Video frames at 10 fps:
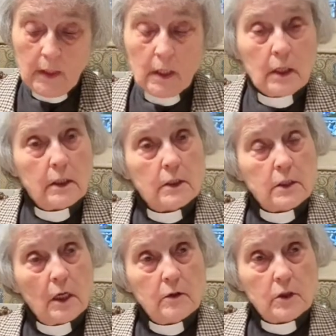and it
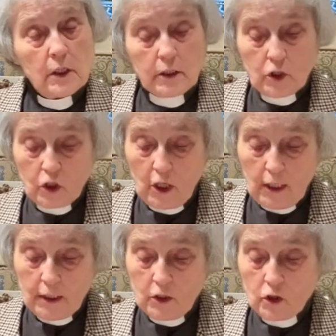totally
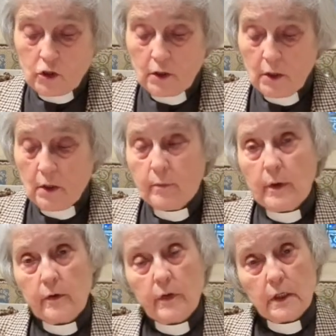changed
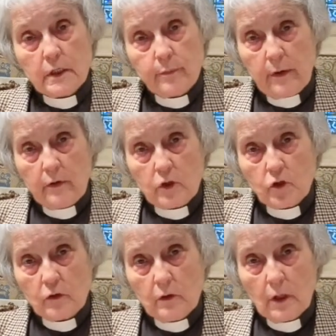both their
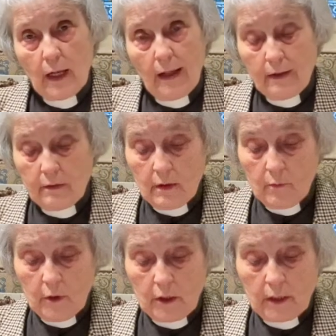spiritual and their
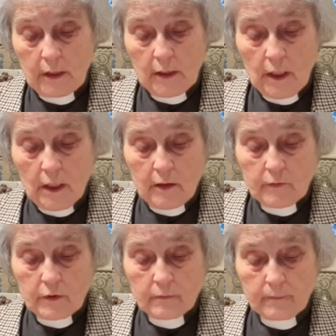working
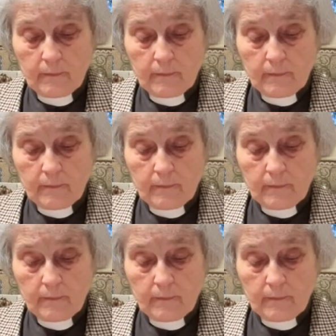lives.